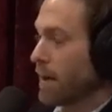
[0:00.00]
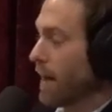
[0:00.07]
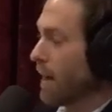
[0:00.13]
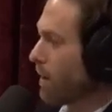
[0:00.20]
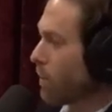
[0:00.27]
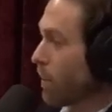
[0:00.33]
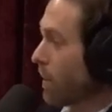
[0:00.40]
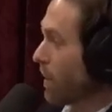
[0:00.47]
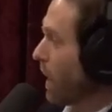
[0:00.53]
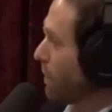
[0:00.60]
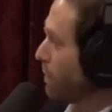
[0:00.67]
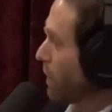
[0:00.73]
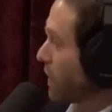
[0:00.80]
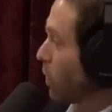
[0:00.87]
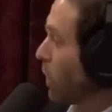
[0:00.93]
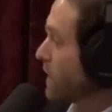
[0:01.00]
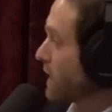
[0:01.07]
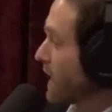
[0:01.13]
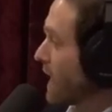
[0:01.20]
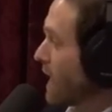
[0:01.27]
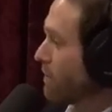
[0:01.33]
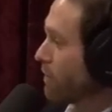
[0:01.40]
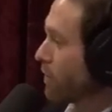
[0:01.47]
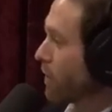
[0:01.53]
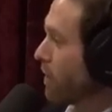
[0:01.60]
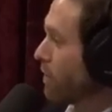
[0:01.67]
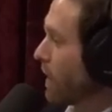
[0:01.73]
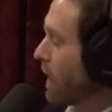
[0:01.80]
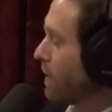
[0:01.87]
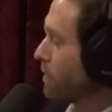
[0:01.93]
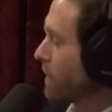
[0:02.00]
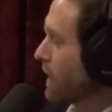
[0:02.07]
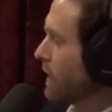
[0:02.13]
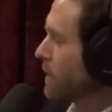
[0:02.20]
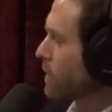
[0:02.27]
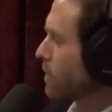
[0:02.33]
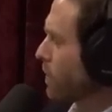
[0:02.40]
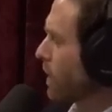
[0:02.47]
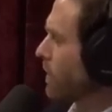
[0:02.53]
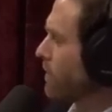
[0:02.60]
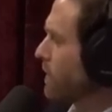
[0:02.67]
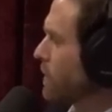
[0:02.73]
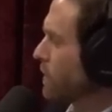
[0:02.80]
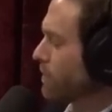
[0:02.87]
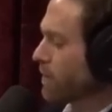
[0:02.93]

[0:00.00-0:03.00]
Yeah, but the ones that came from the eastern part of Egypt.